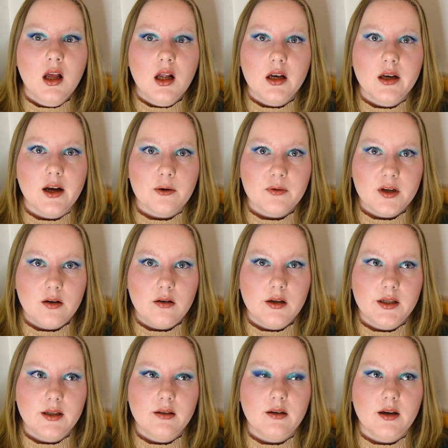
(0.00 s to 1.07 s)
Now
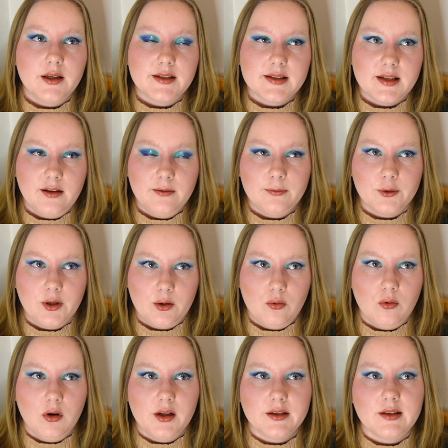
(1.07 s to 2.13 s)
regarding, I'd say, for the
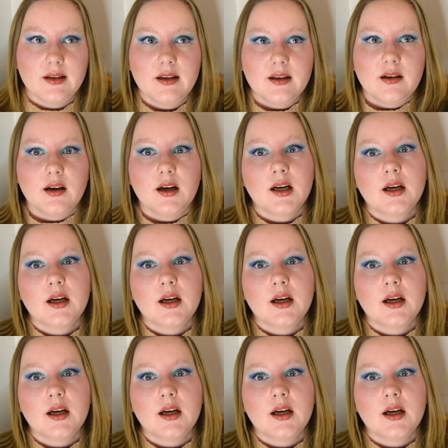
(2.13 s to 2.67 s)
quality,